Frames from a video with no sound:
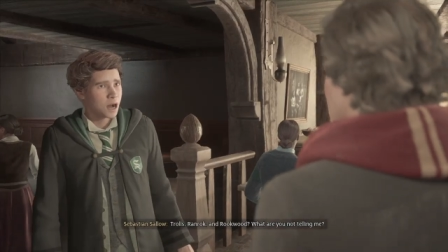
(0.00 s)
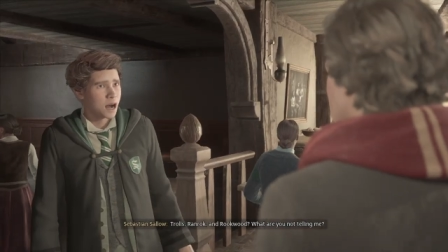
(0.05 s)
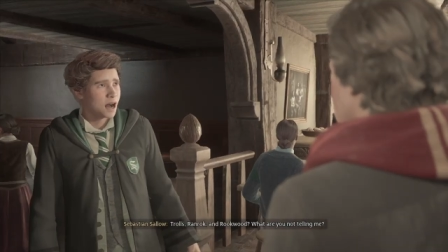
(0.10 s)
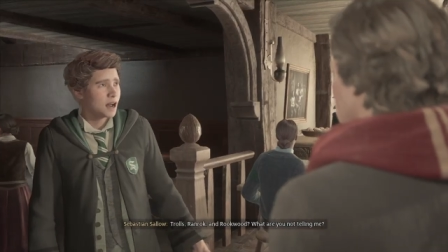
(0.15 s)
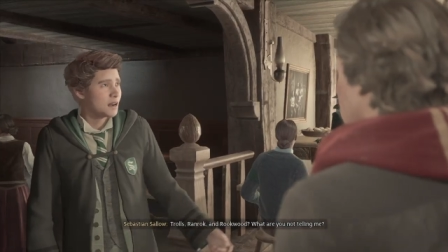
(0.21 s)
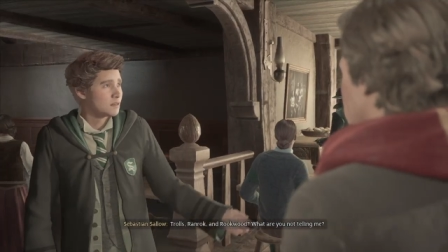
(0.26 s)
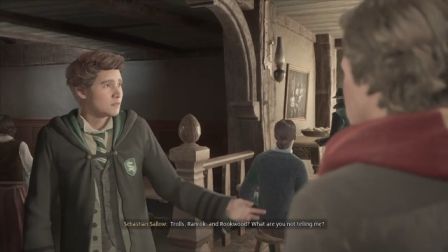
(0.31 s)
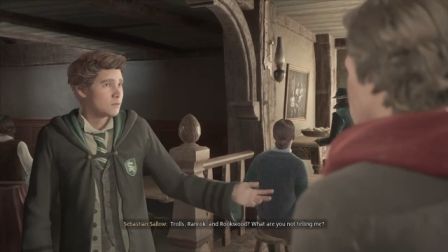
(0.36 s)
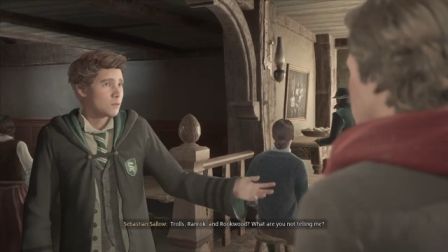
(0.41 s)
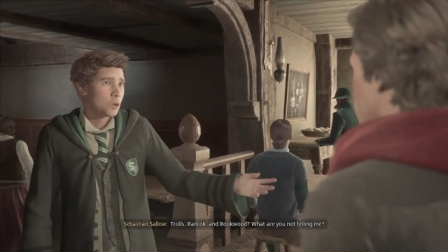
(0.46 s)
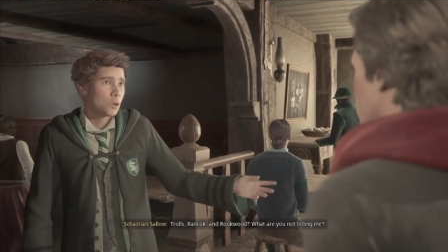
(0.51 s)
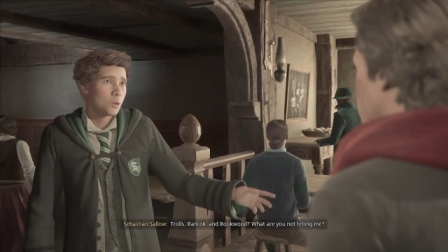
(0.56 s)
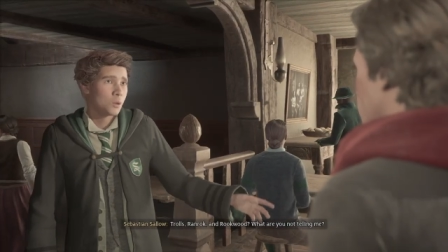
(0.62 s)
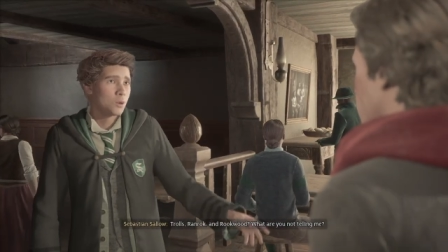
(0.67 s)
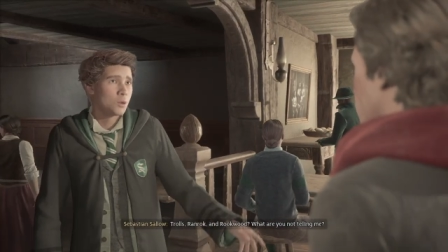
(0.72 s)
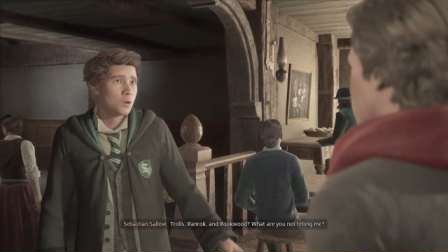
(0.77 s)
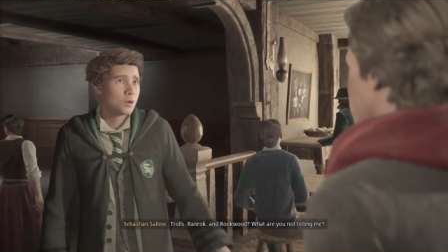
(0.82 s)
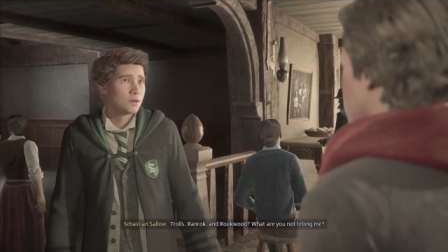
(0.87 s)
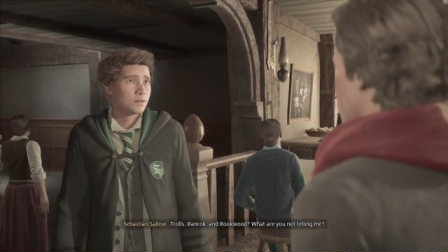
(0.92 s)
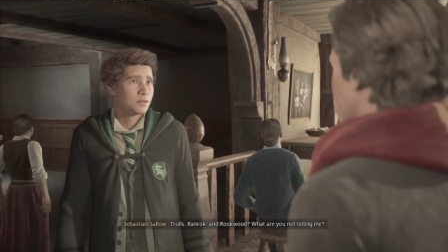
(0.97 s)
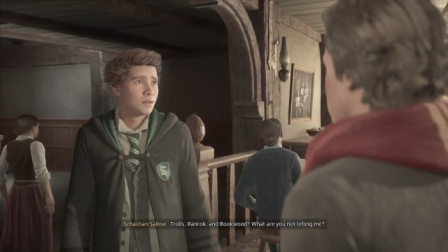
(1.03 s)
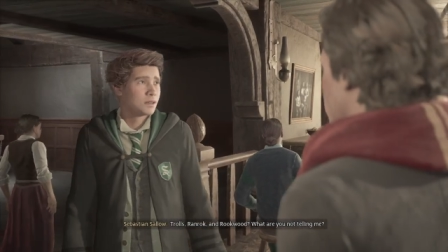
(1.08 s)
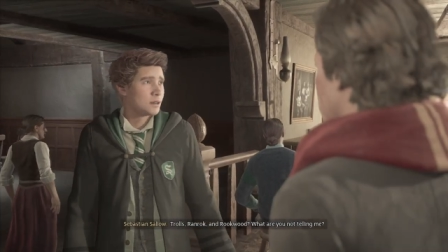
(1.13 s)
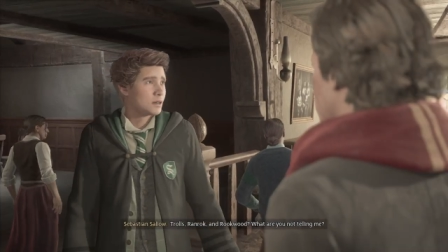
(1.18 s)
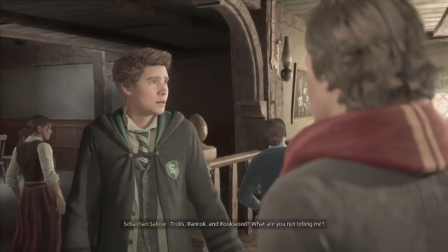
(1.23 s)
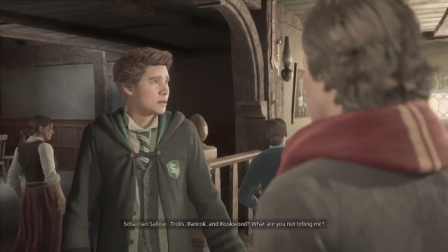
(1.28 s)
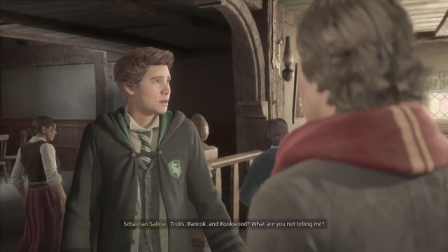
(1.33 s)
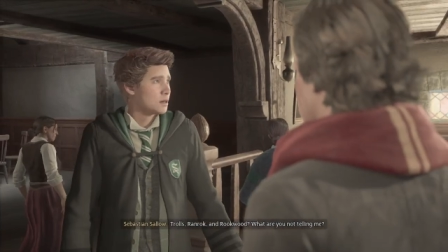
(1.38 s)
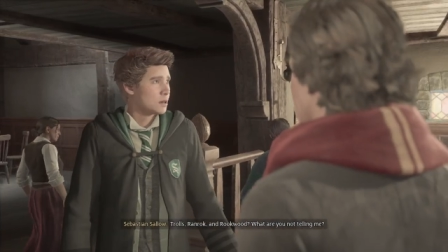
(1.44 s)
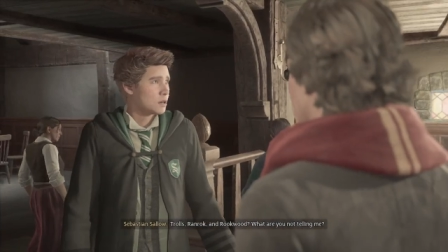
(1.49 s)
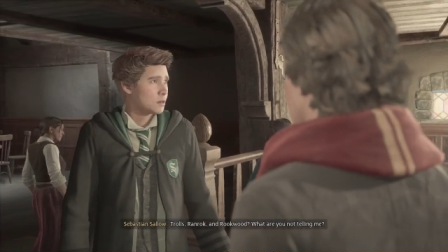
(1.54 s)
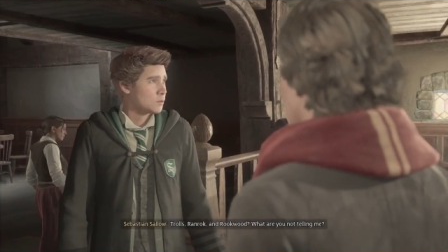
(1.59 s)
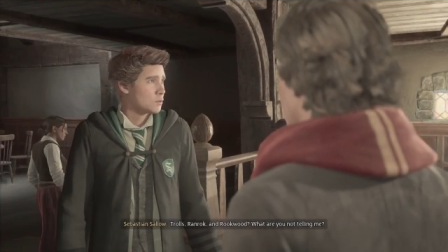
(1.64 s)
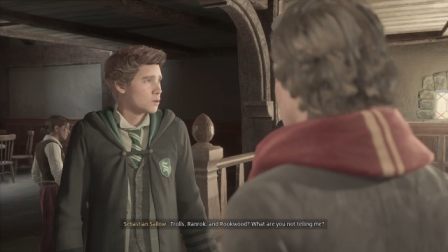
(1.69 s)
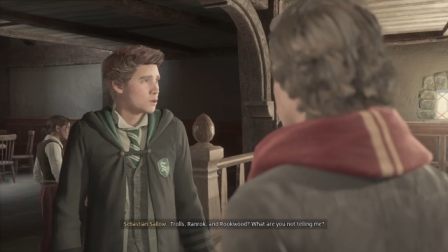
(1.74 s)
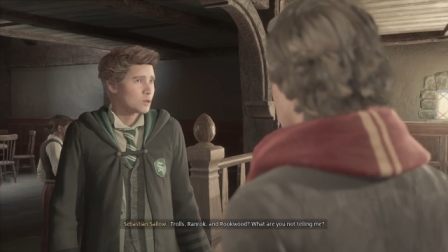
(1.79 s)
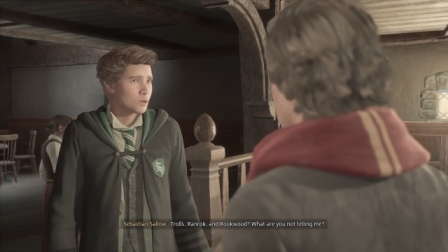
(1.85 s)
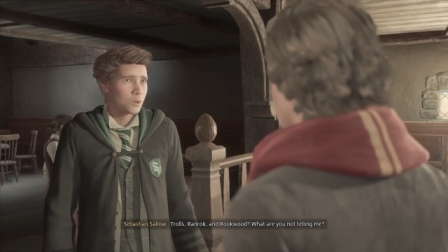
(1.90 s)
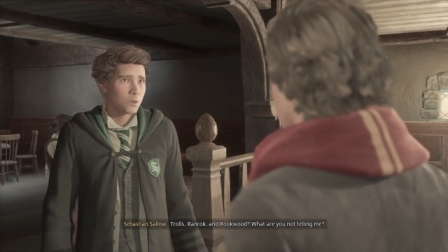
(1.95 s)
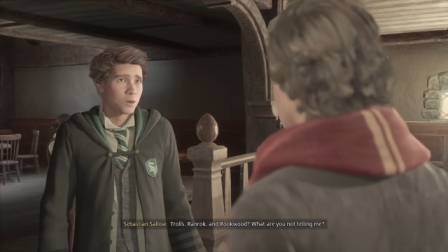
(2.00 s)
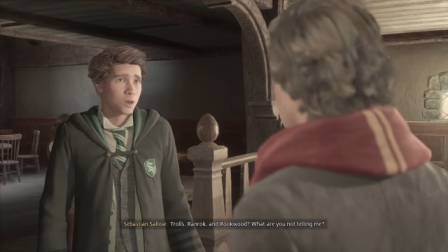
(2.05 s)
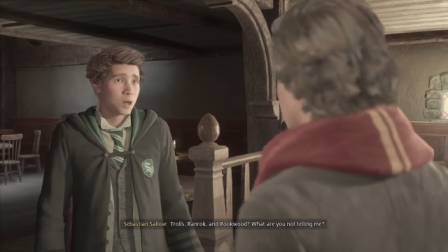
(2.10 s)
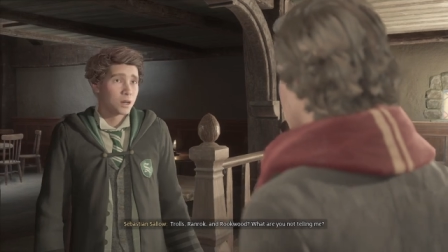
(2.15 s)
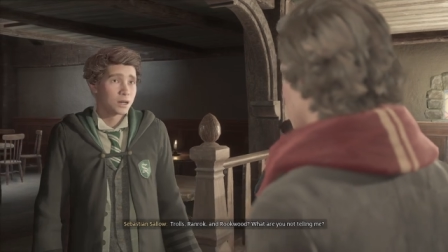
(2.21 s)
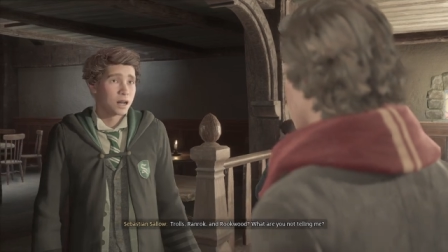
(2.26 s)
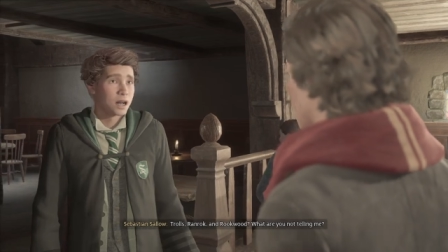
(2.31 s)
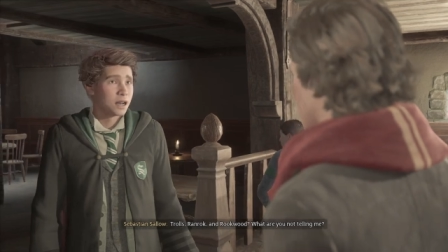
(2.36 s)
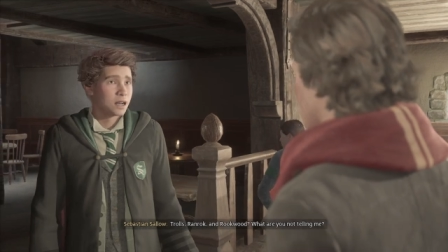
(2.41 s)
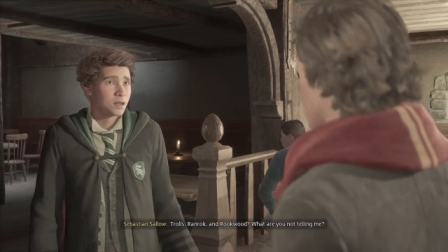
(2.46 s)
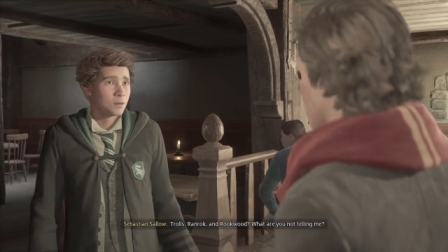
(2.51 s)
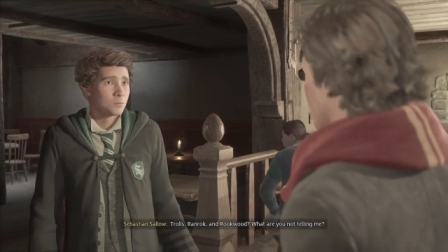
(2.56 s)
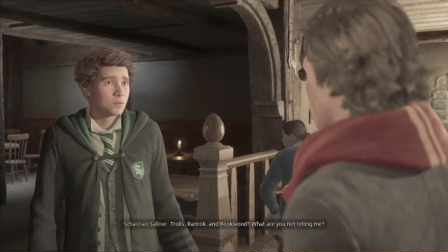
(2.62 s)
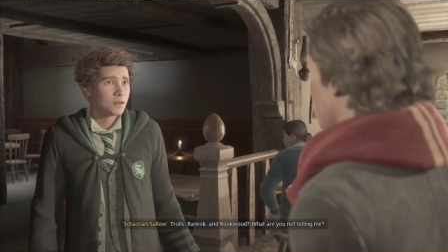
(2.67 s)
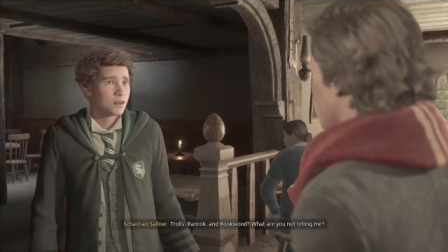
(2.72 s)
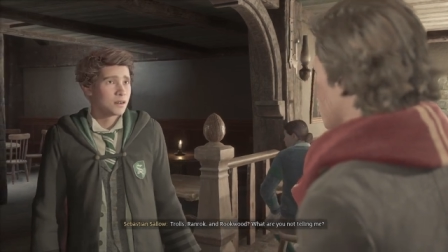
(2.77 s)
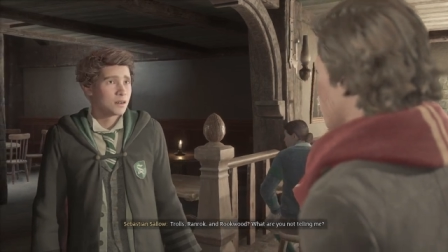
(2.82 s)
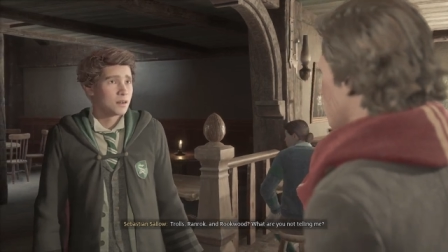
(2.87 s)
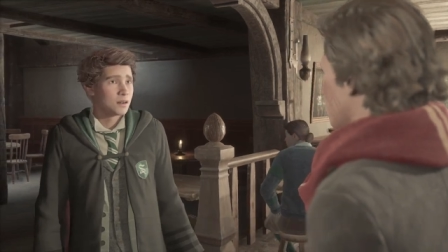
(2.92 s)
and Rookwood? What are you not telling me?